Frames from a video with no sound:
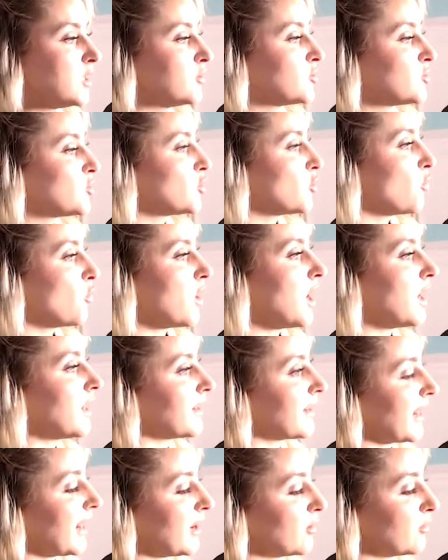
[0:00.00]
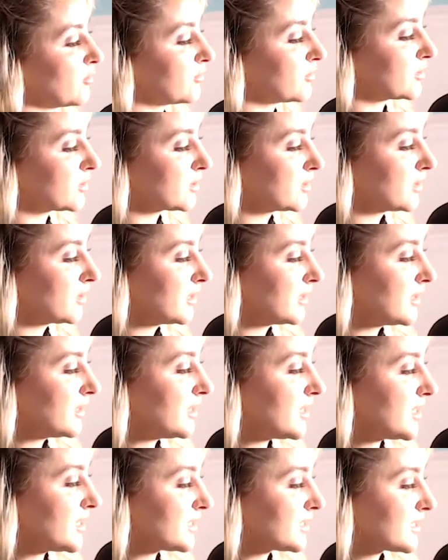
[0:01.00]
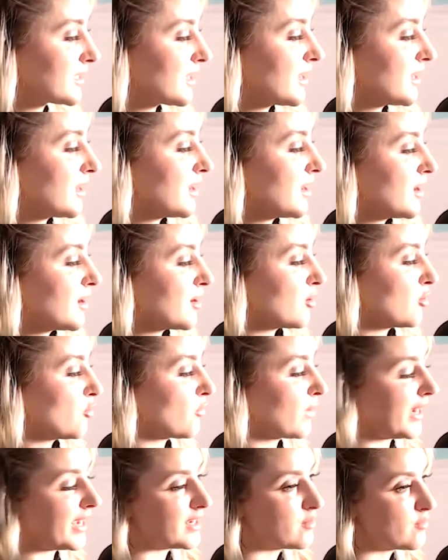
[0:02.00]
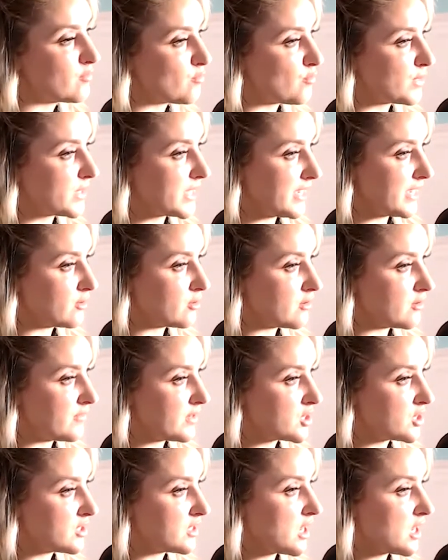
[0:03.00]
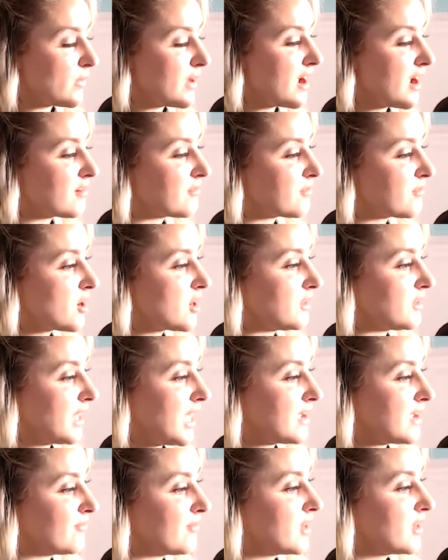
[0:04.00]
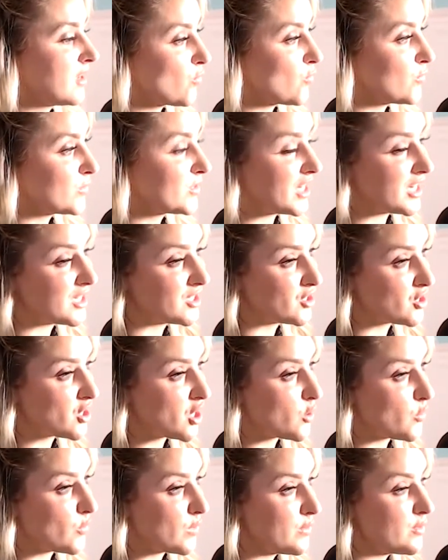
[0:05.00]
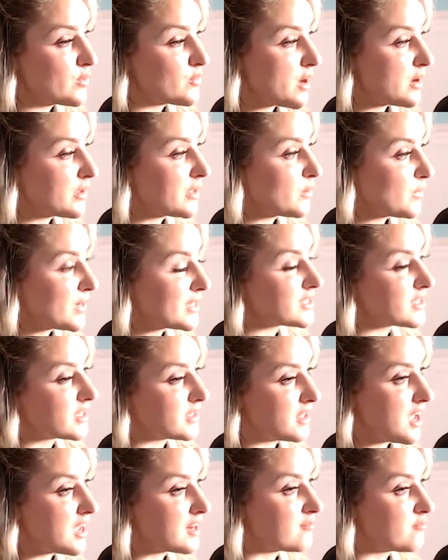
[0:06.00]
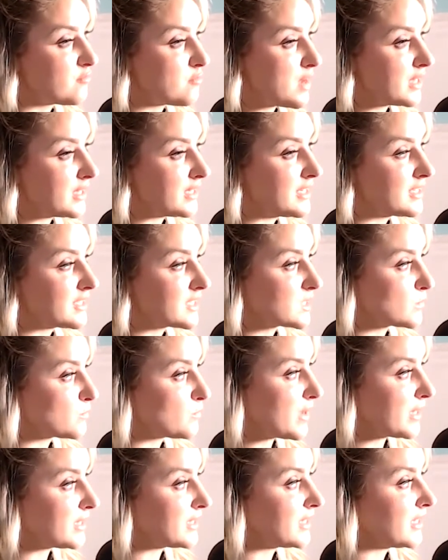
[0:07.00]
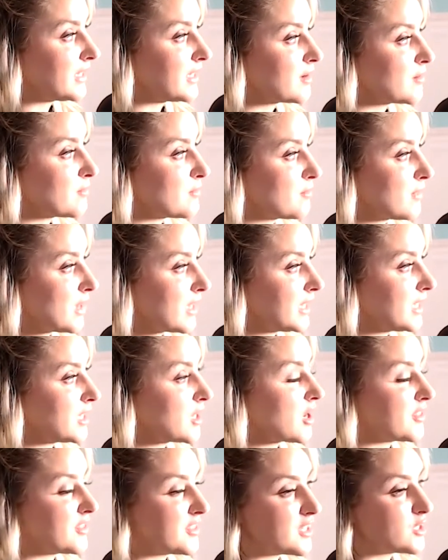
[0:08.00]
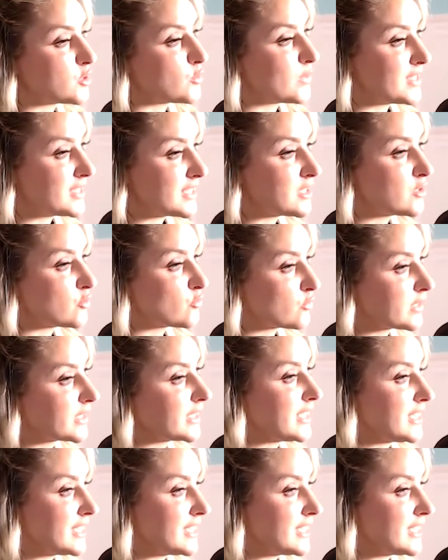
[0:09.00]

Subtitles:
to walk out this grand plan or vision that we have for our life, chances are we would probably waste a lot of money spending money on things we didn't really